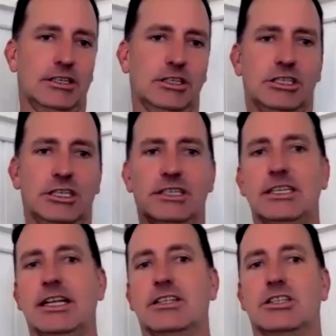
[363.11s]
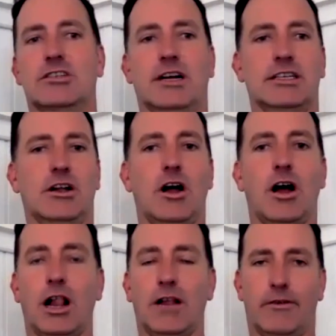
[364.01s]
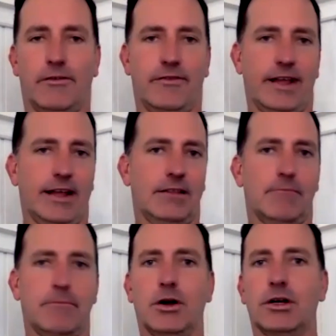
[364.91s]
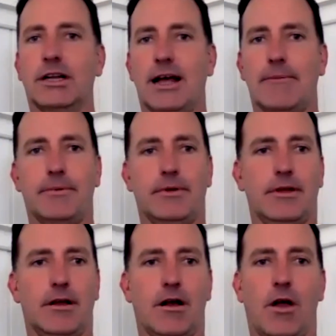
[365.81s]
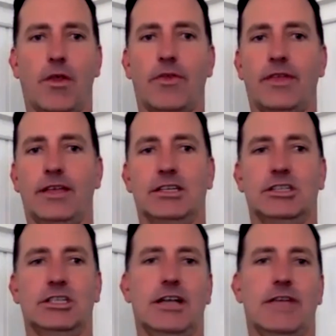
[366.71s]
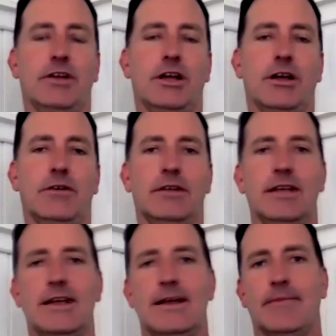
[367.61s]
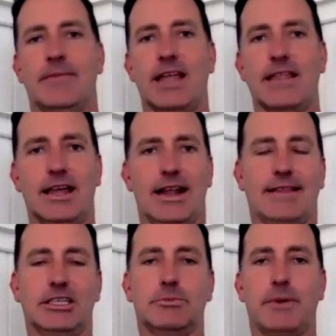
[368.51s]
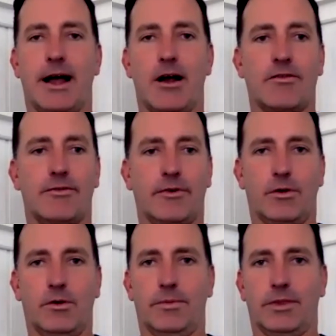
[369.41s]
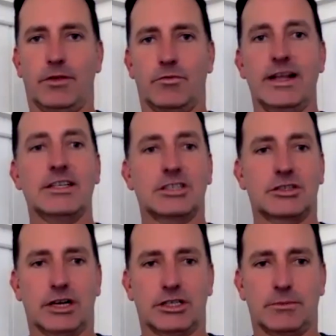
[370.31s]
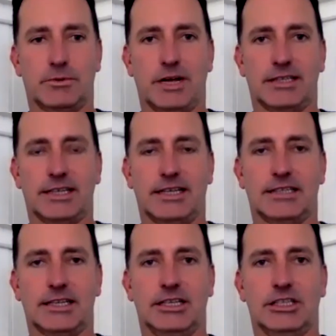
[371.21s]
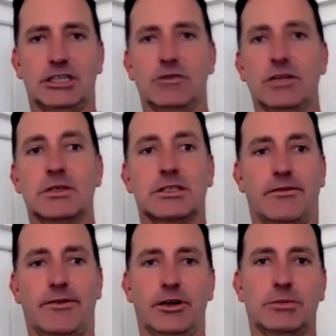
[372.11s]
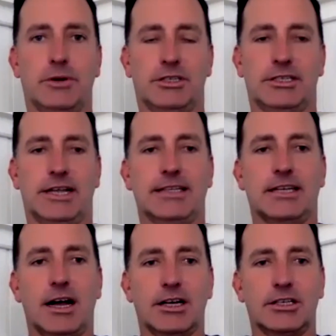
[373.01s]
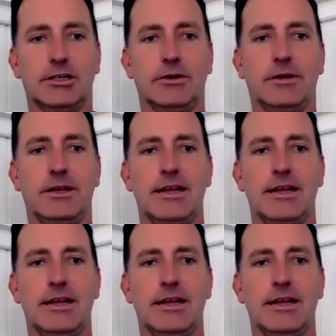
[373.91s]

She deconstructed all of her faith, burned up all the things that she'd ever known, and then had this powerful reconstruction process. And she really was the first person I'd talked to